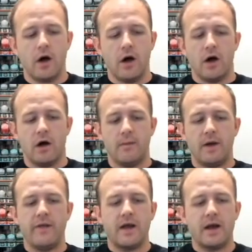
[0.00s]

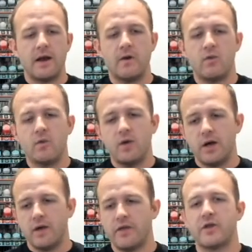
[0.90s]
And then
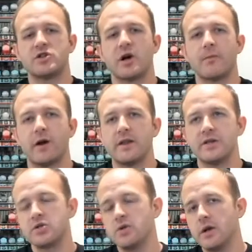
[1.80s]
with Sean
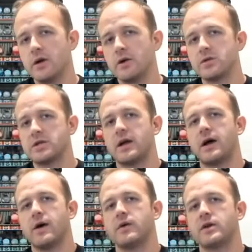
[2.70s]
Bradley Studios,
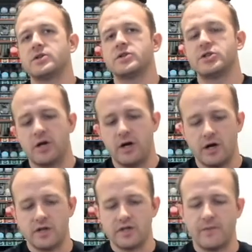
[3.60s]
I want to just
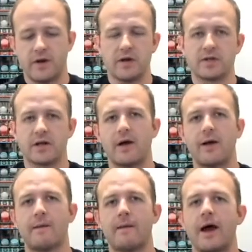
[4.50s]
share something else.
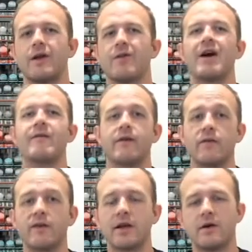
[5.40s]
I don't have
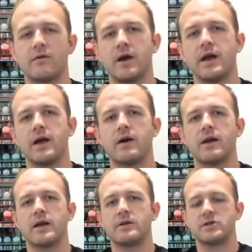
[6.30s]
everything out right
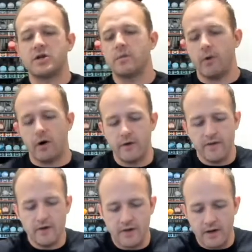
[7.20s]
now. I can share
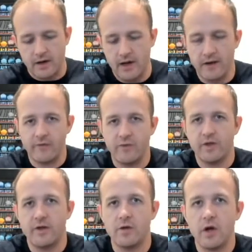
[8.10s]
part of it that I have
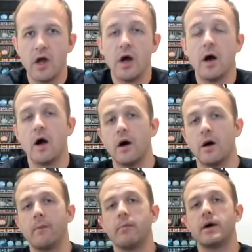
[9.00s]
with you.
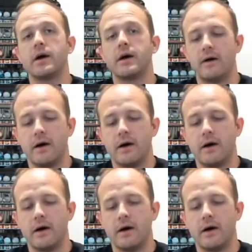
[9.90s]
But